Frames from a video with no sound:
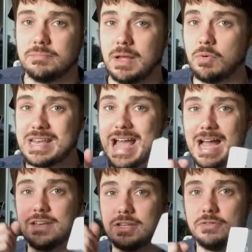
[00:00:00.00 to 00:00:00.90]
I would
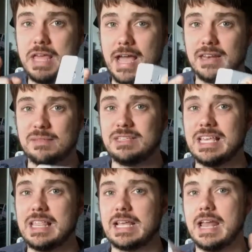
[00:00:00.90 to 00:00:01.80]
not do that. Let me
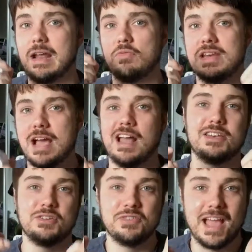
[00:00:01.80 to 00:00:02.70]
say that again. I would
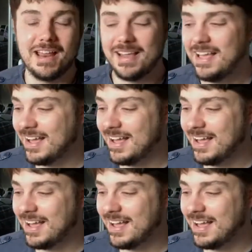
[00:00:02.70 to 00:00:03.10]
not do that.